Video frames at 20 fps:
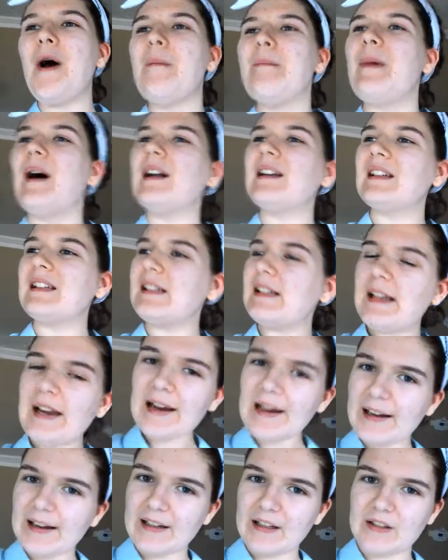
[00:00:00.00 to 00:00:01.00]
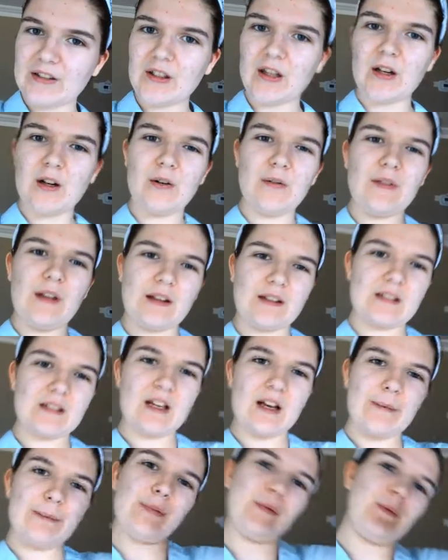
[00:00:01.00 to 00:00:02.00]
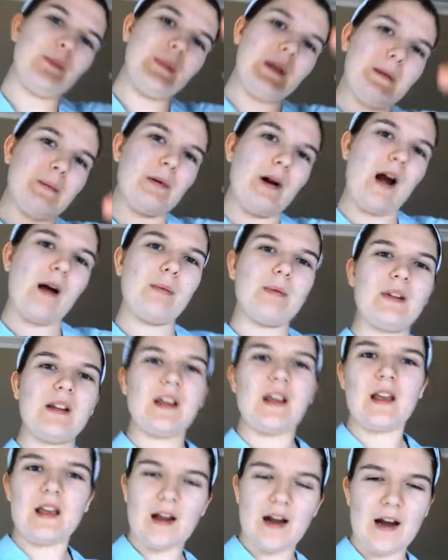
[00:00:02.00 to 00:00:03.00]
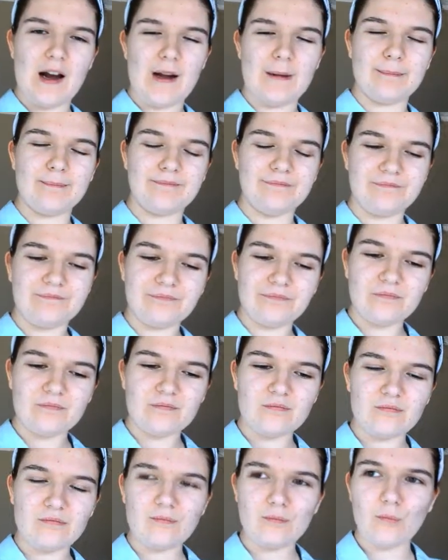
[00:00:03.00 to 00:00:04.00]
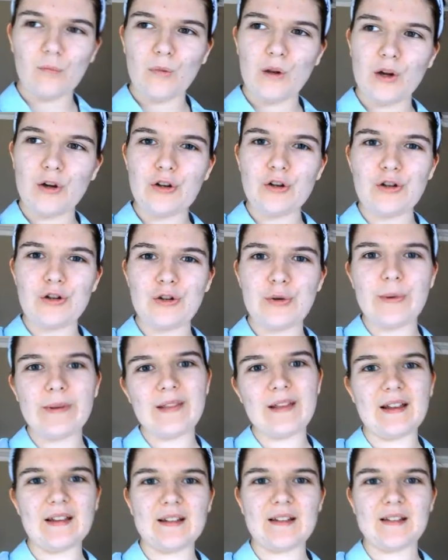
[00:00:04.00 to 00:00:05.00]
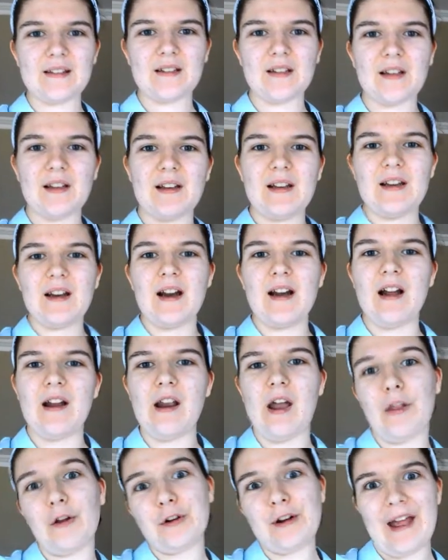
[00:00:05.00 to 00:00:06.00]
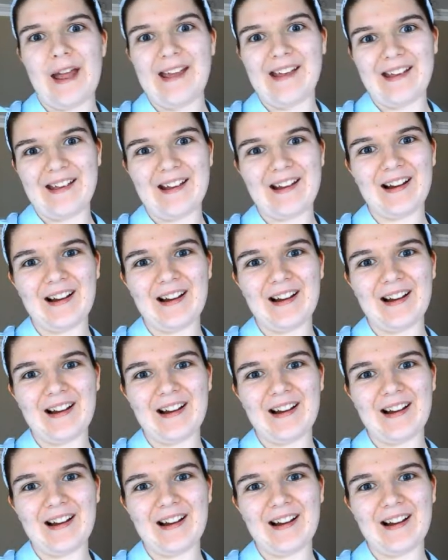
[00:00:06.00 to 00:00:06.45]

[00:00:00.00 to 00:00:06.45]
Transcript: but yeah, so next clip will be probably um, doing this another day